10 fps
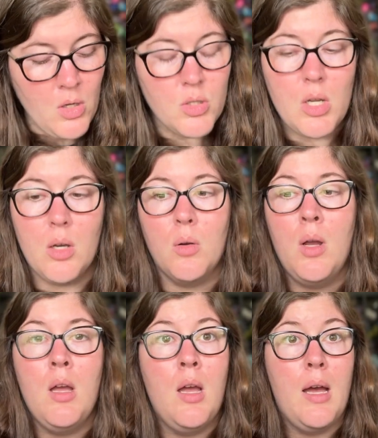So
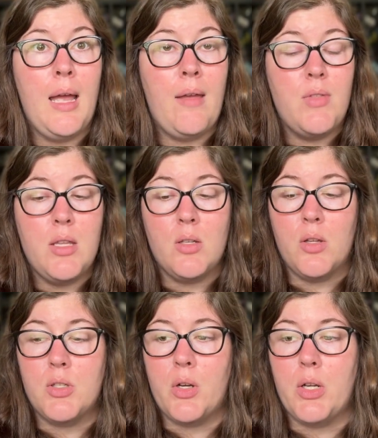I have these
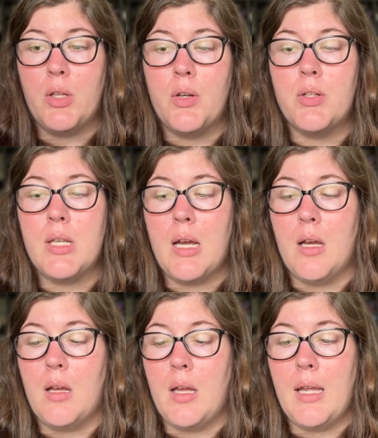on circulars.
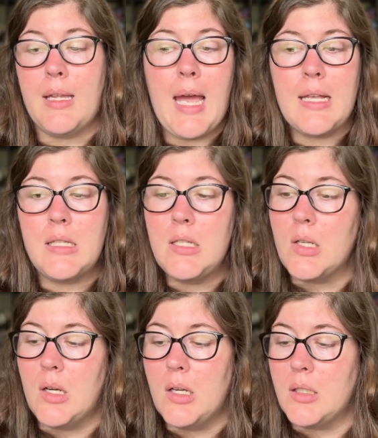I cast these
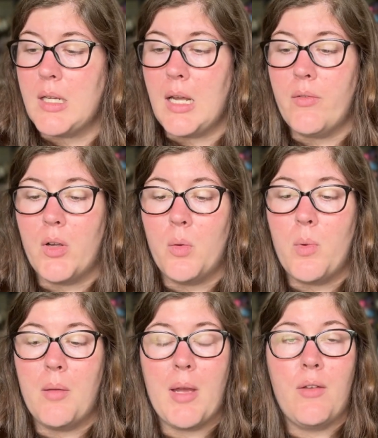on kind of on a
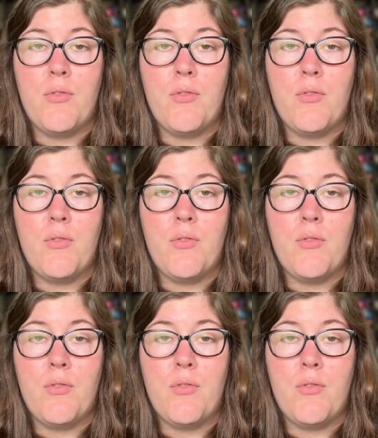whim. I had